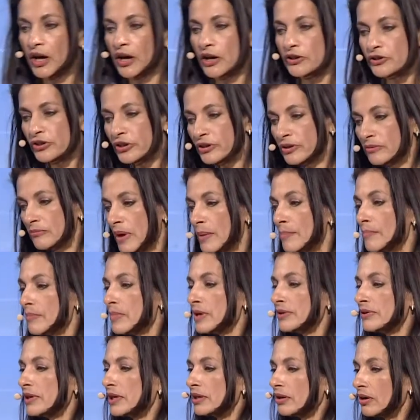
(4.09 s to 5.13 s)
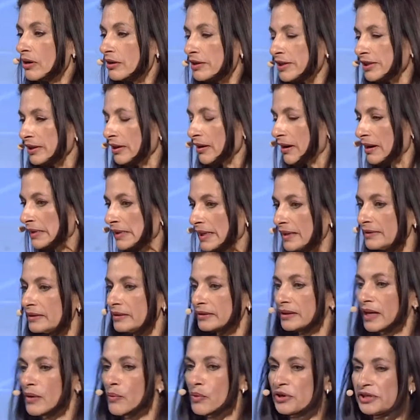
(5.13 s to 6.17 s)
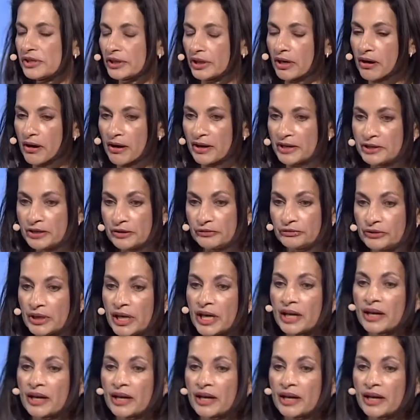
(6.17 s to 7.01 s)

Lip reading: Do you remember that Oscar said that there was a kind of